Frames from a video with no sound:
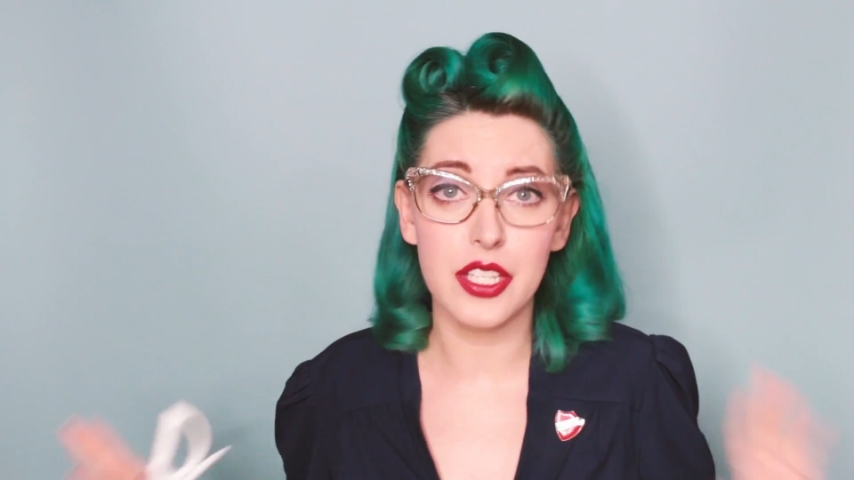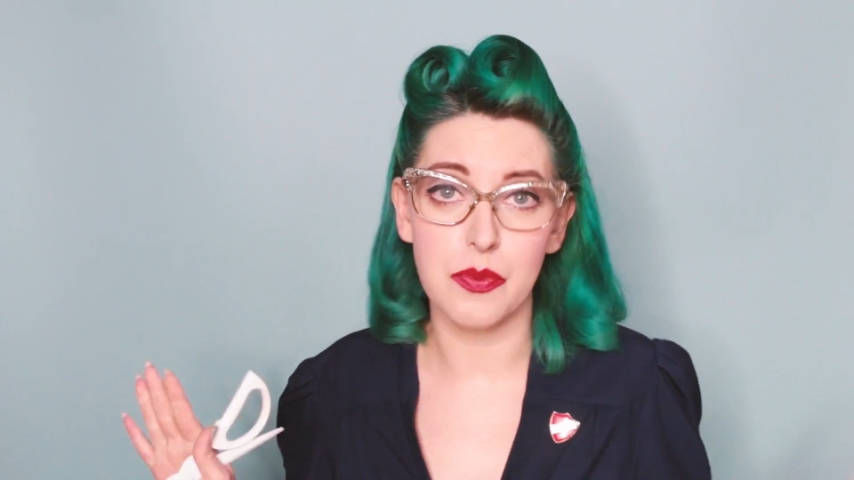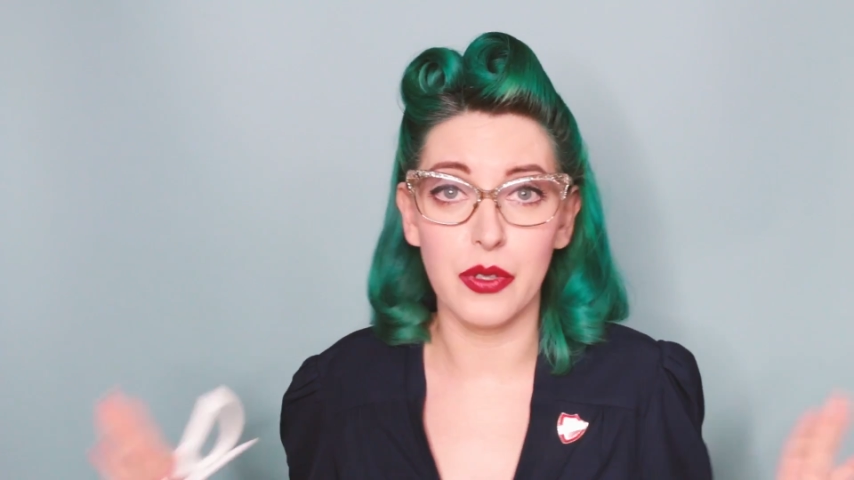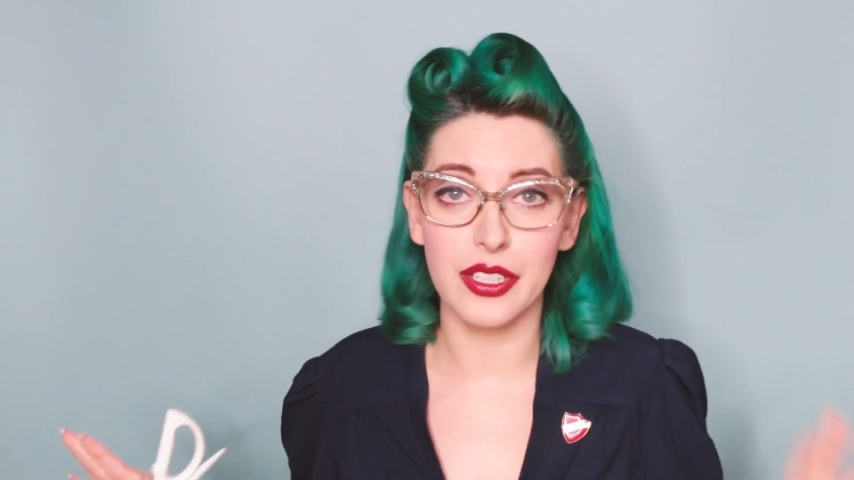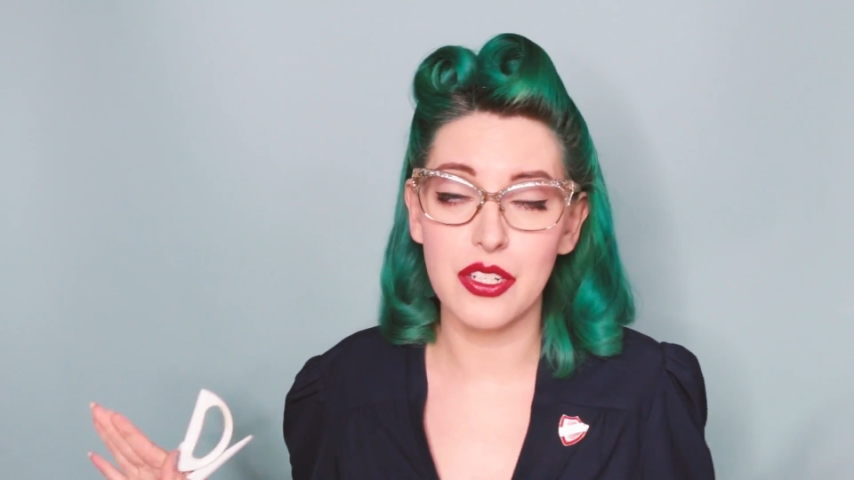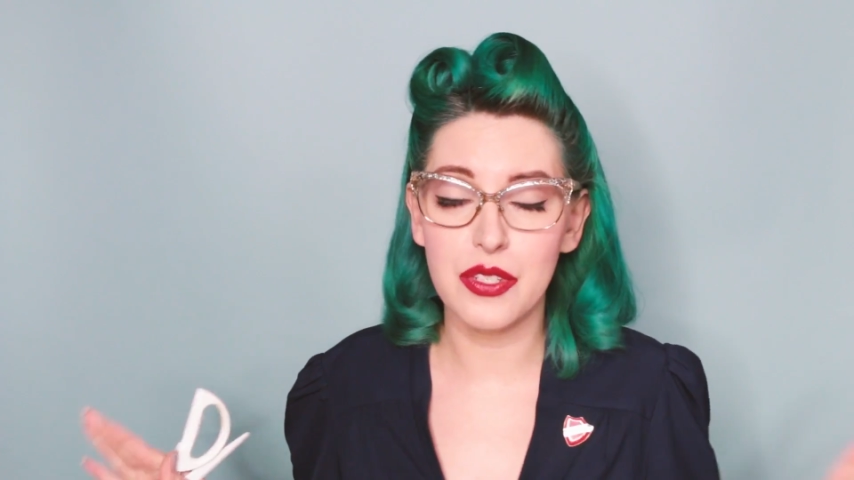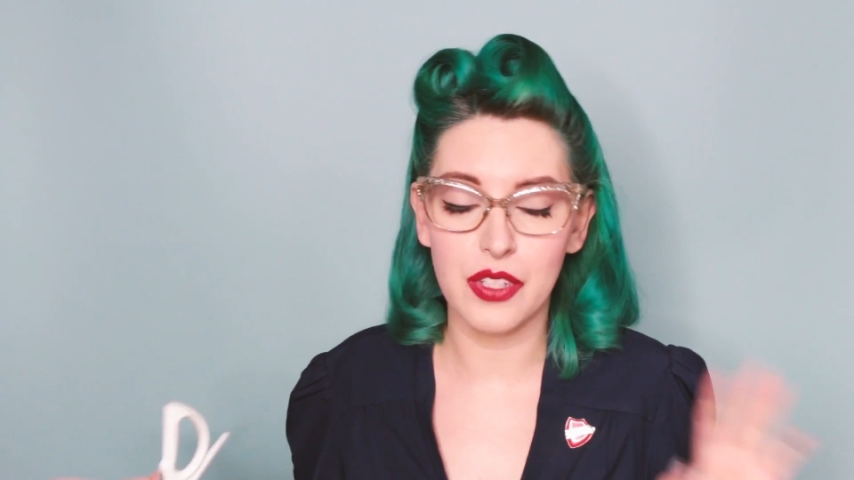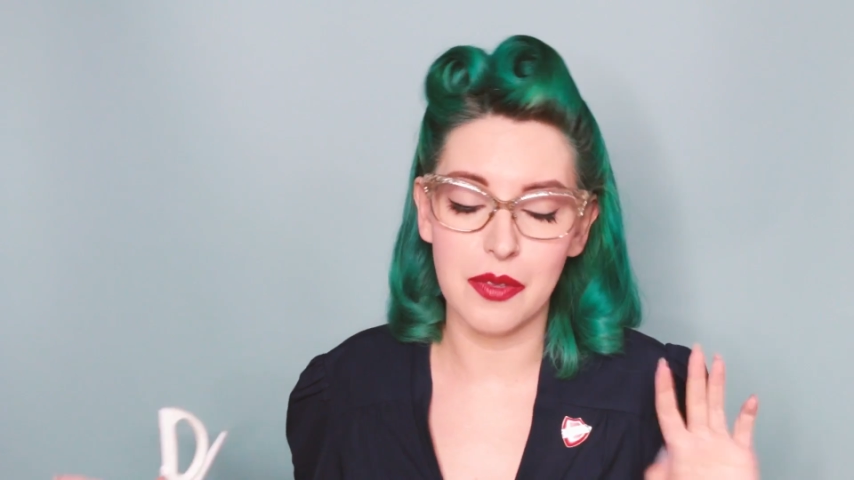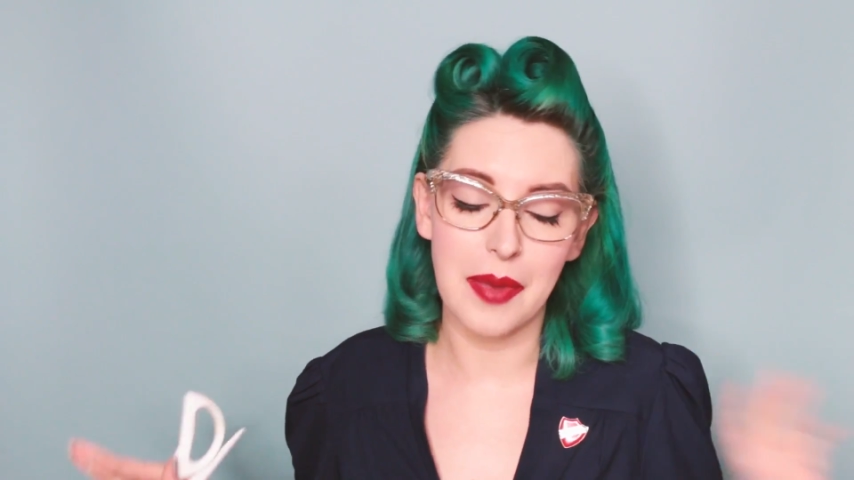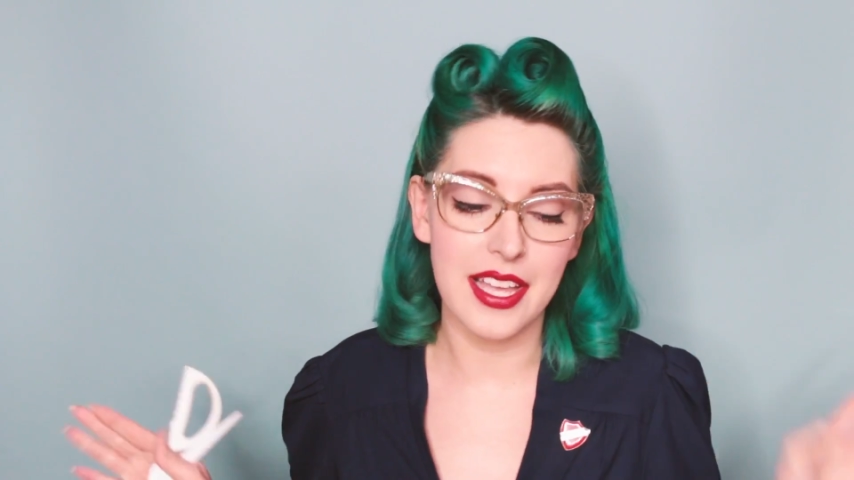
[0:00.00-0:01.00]
spoilers for
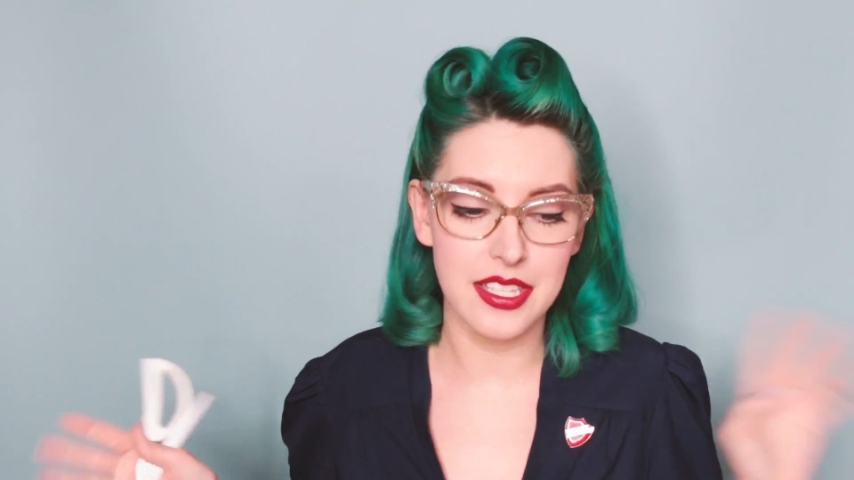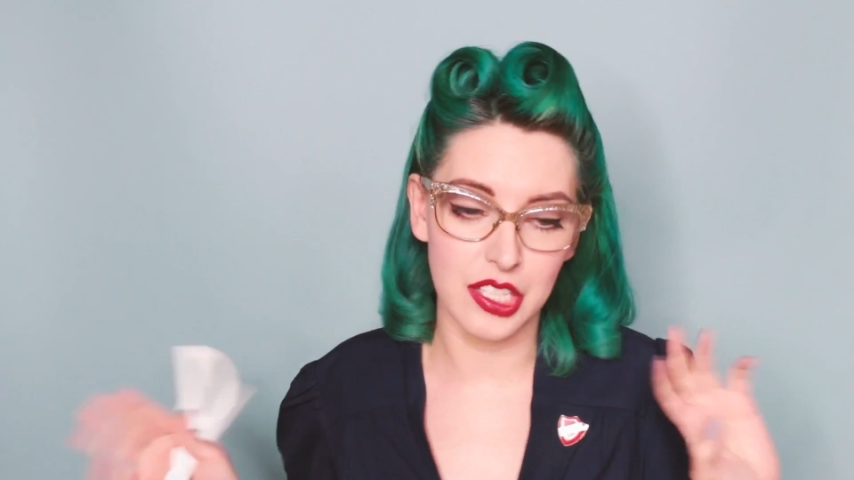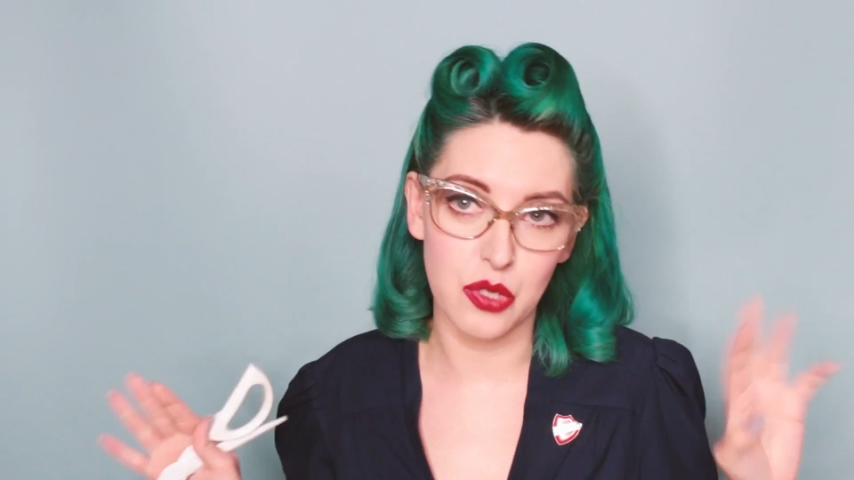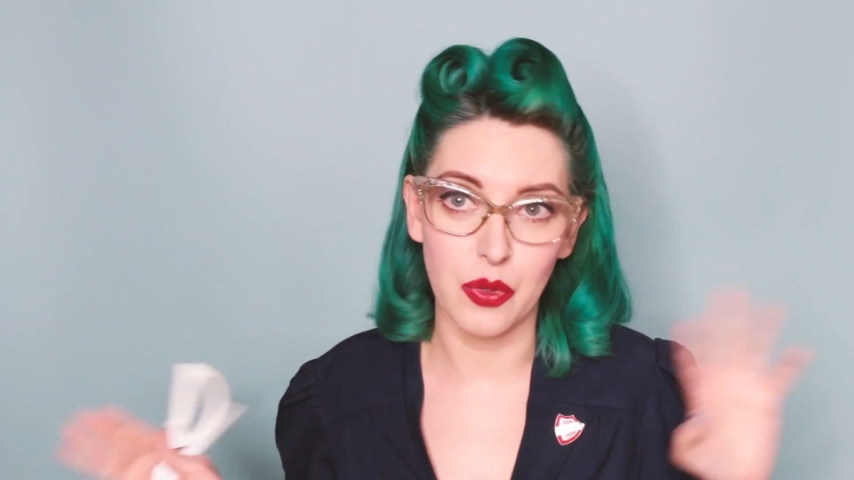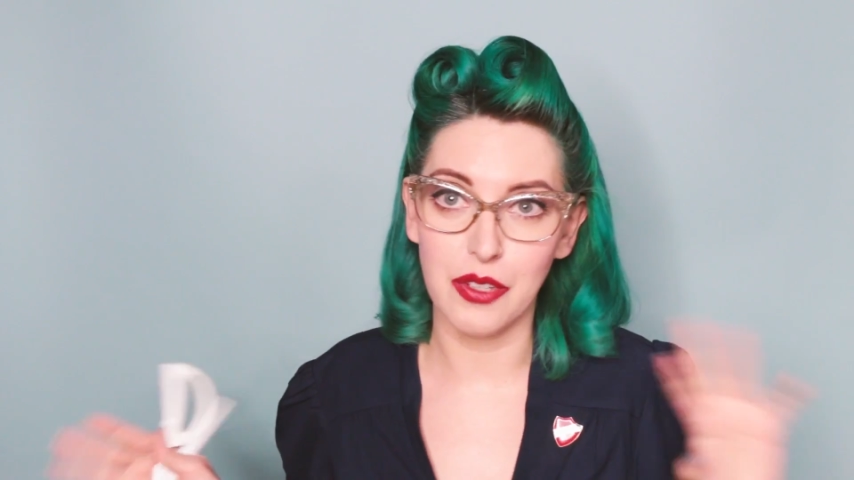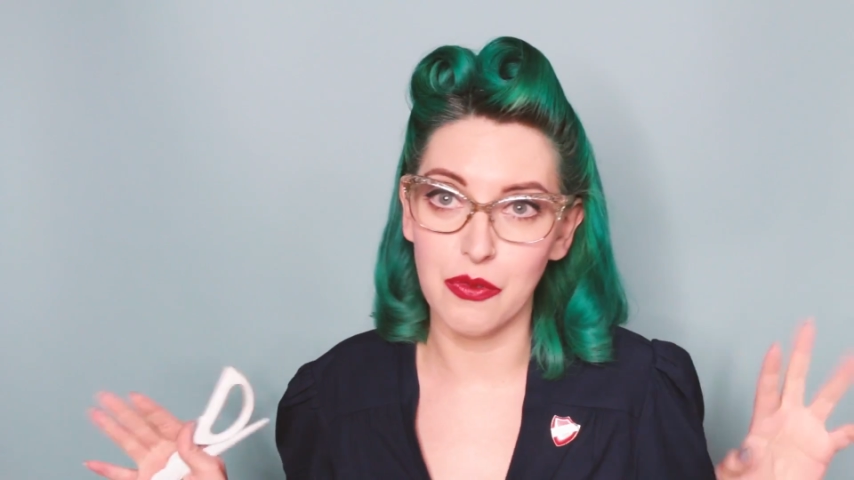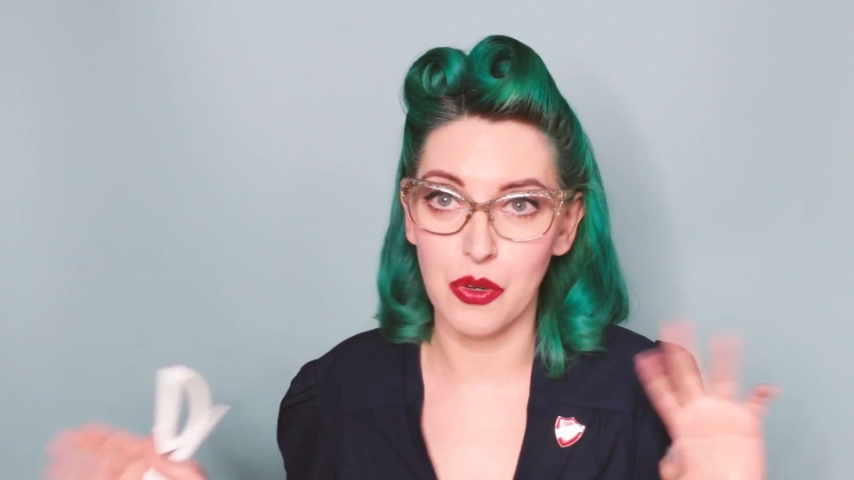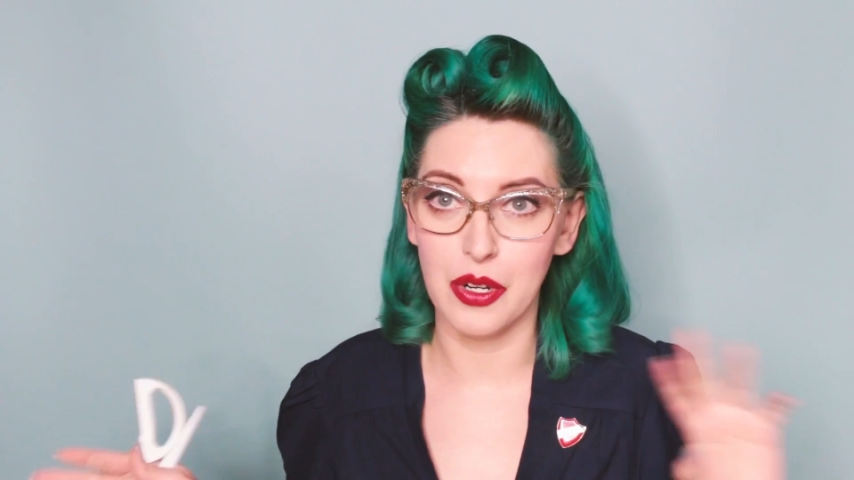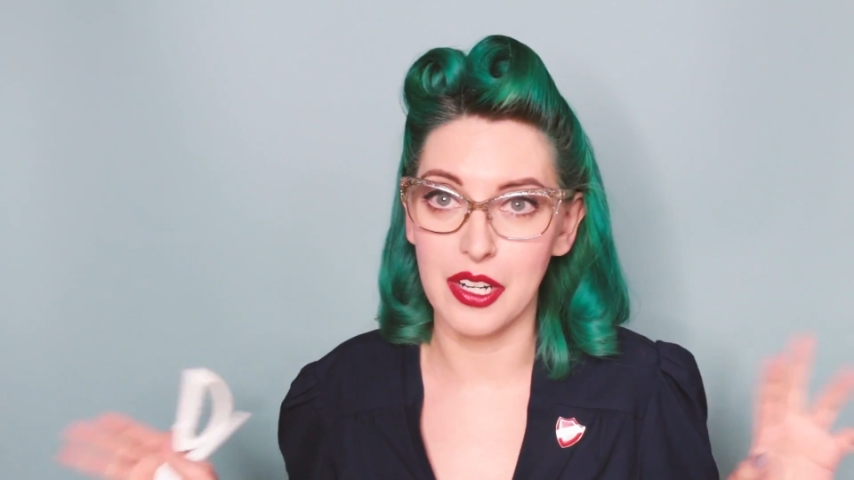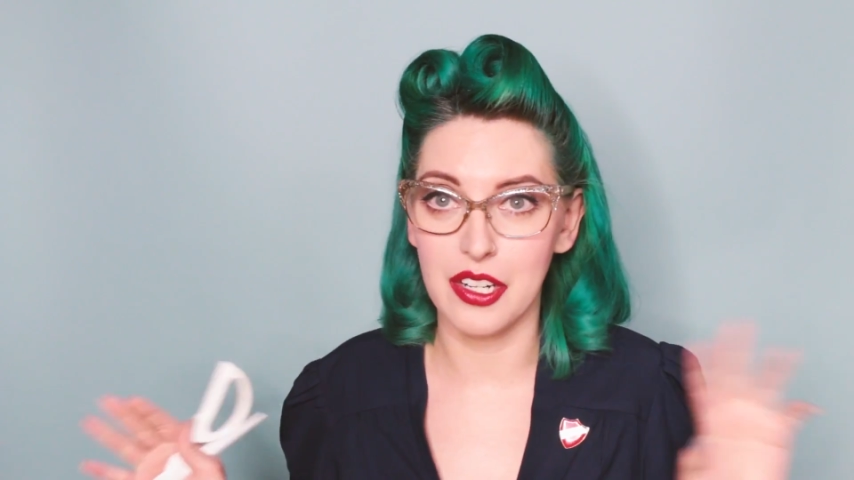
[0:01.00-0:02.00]
the past like
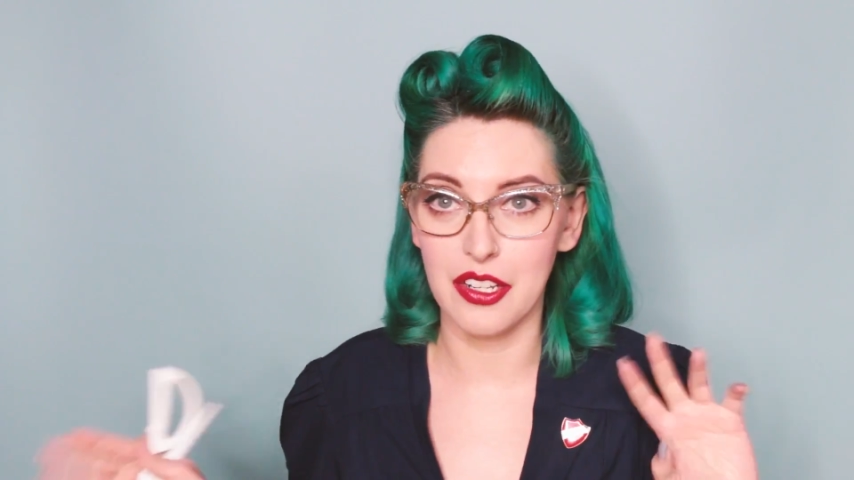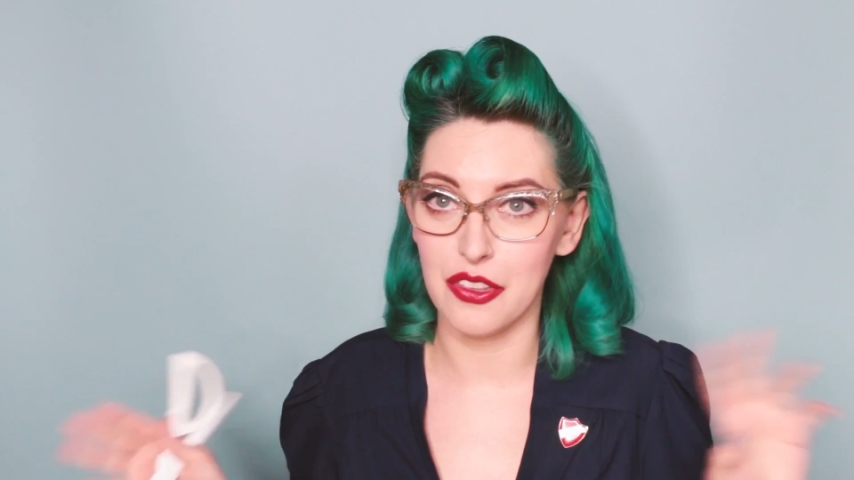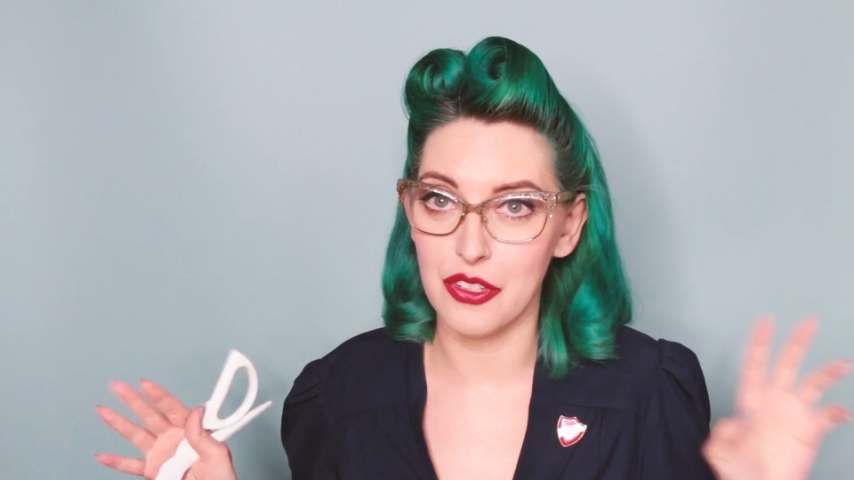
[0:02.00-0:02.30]
24,